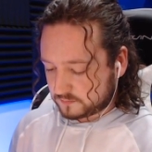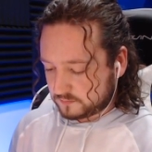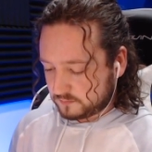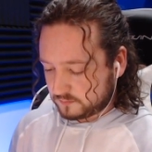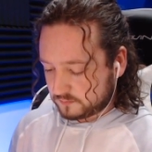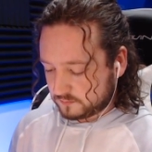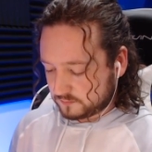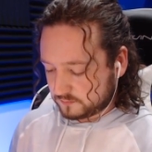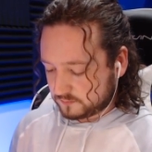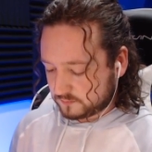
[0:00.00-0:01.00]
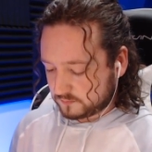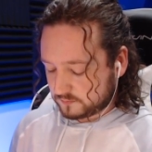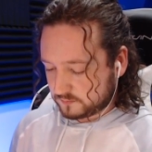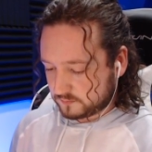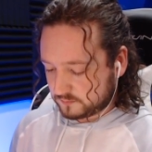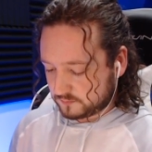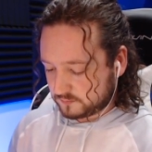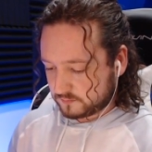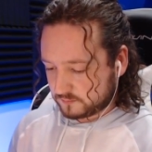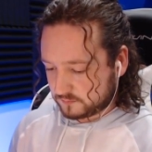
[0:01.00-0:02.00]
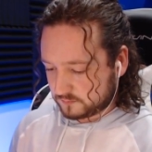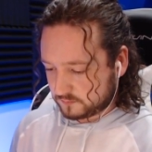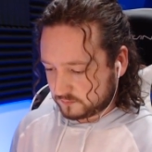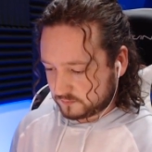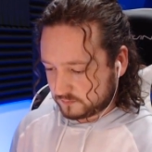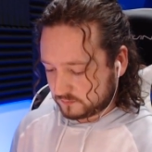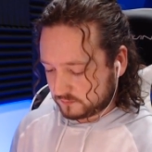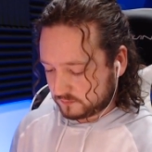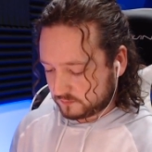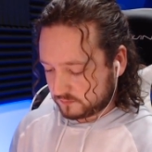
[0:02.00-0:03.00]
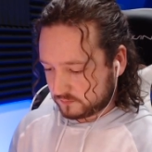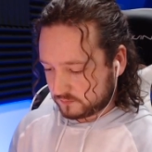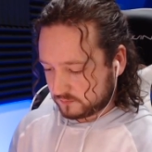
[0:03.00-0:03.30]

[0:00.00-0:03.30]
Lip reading: (no one is talking)